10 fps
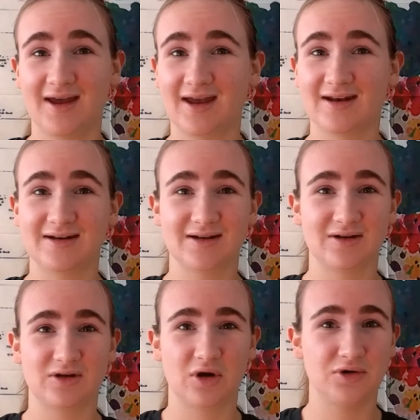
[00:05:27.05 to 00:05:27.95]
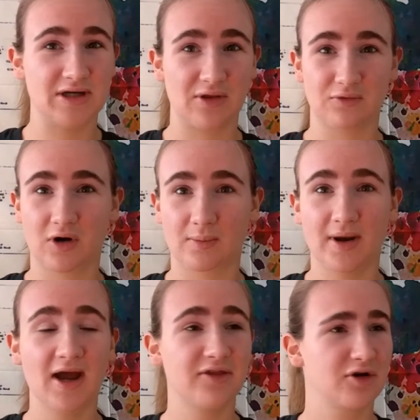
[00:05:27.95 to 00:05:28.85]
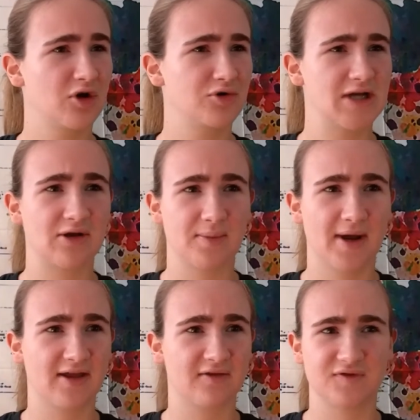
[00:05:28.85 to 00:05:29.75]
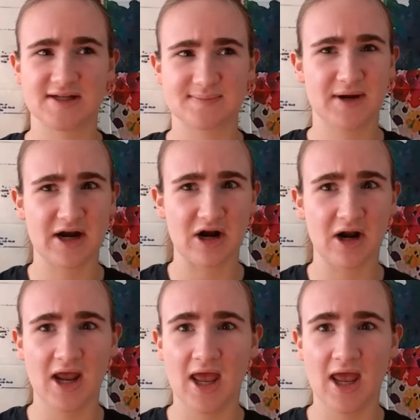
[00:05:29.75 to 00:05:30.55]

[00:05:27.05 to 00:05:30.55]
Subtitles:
and go down the wrong path, or go down the path of despair,